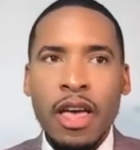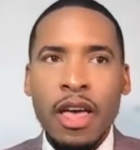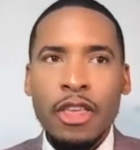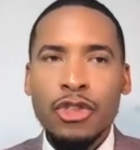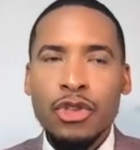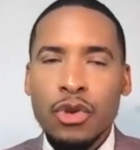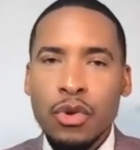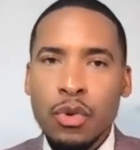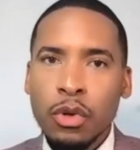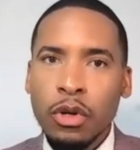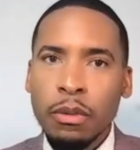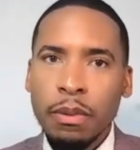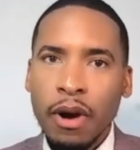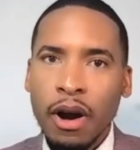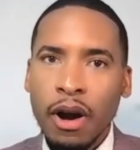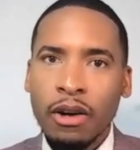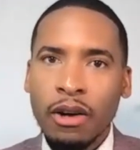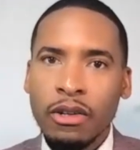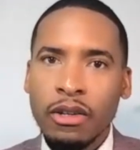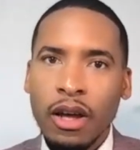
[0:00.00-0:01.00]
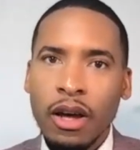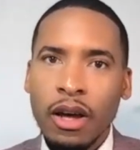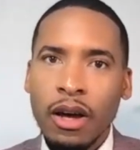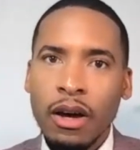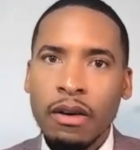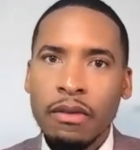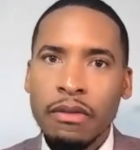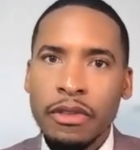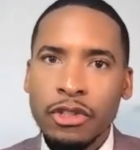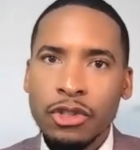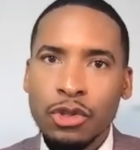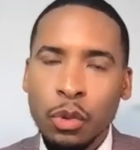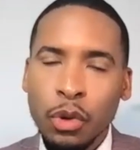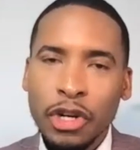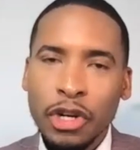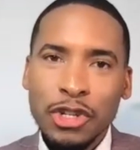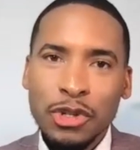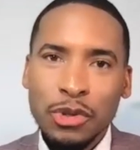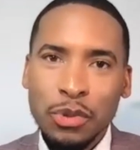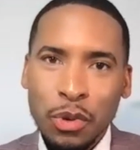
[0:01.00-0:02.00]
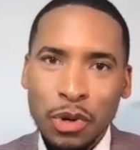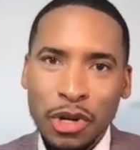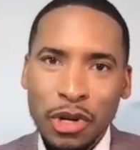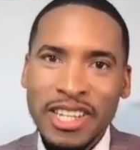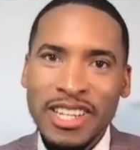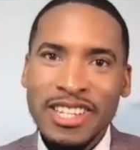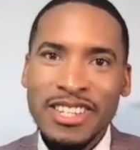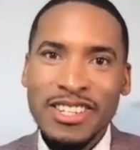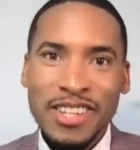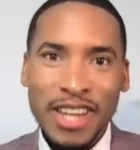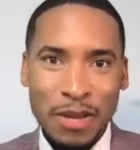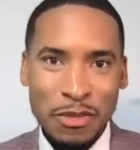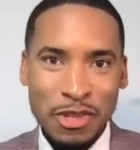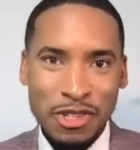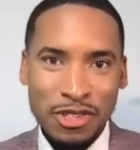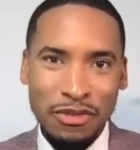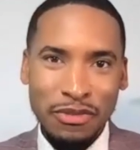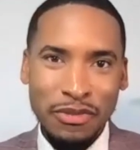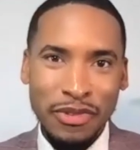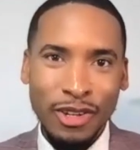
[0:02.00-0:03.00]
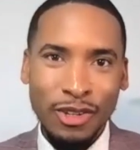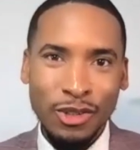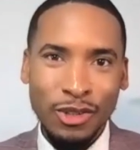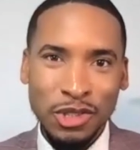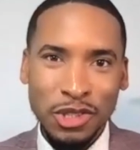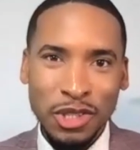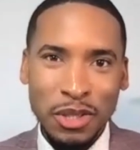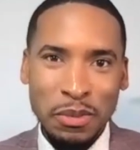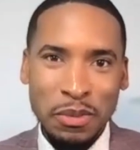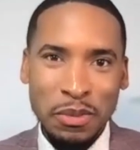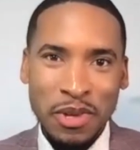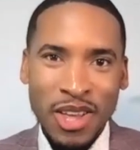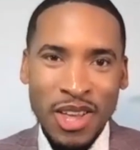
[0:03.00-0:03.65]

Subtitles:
You are part of the 2020 Jameson Fellowship,